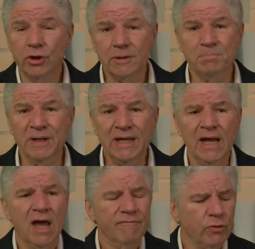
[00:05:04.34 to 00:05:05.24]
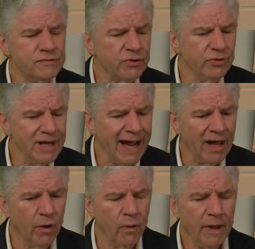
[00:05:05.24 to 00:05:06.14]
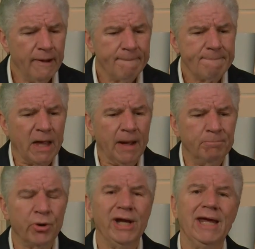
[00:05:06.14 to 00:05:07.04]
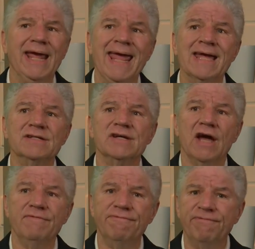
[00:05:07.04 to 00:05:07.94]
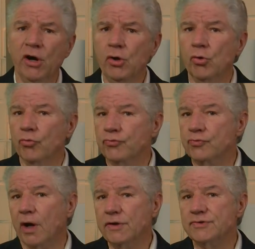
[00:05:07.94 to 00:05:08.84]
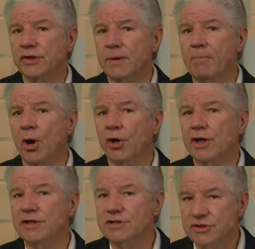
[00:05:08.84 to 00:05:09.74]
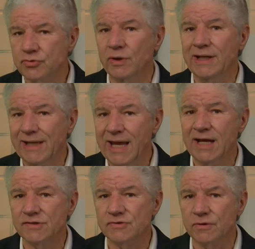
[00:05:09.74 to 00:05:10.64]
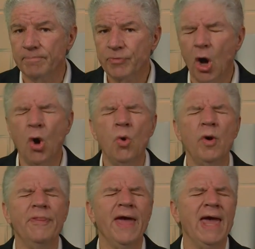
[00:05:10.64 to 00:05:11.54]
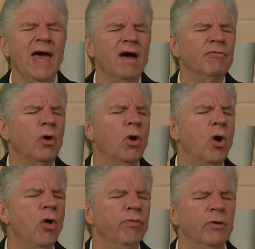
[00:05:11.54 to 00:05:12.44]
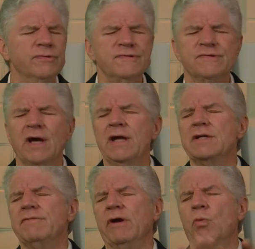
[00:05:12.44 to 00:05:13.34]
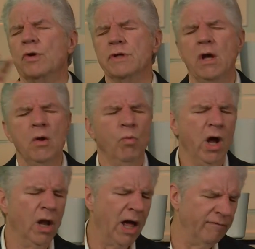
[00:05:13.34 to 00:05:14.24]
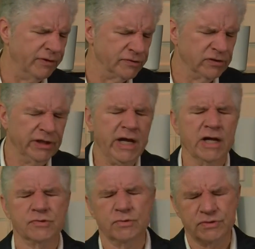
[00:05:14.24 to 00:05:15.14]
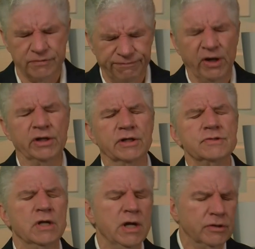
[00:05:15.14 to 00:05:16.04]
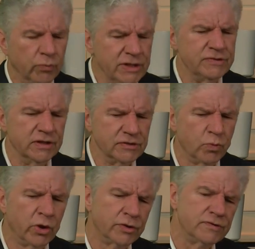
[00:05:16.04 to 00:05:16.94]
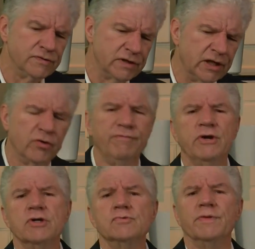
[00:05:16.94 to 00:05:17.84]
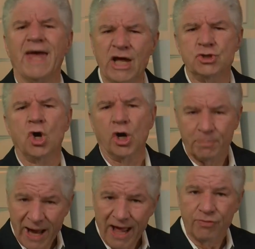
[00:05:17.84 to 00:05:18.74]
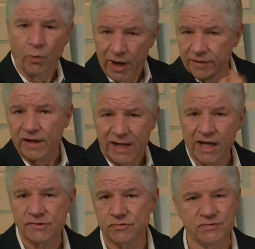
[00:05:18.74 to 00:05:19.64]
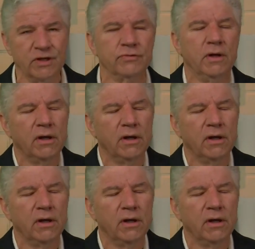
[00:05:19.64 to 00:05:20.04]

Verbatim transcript: it be? Folks, they're now uh, bringing antifungal drugs on the market to treat cancer. Oh, and they have all the scientific words. Well, obviously, cancer isn't a fungus. The reason this works is it interferes with the hedgehog pathway that cancer cells.